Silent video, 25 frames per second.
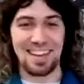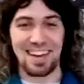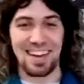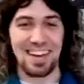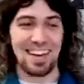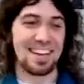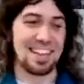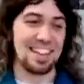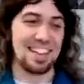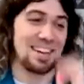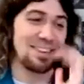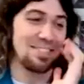
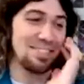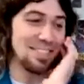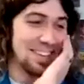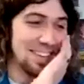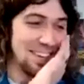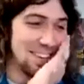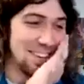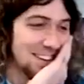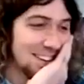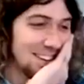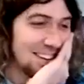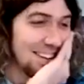I love
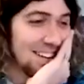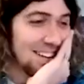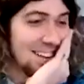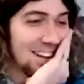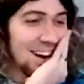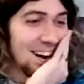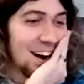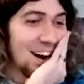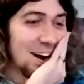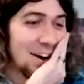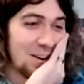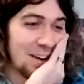it.
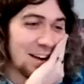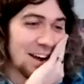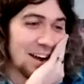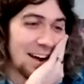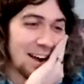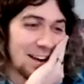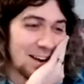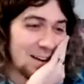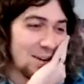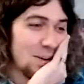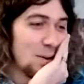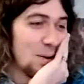
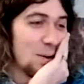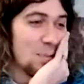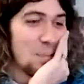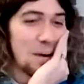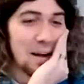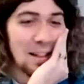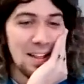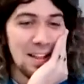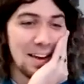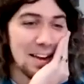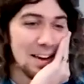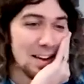Okay.
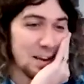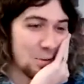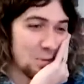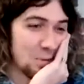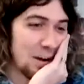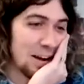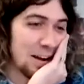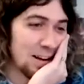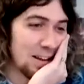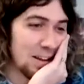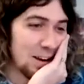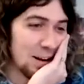My lightning
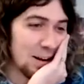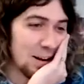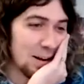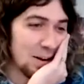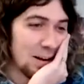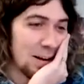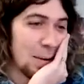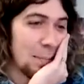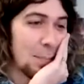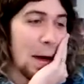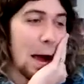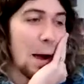round here.
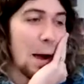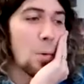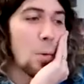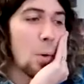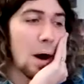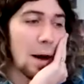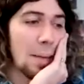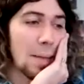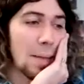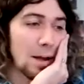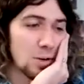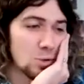I won't
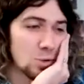kind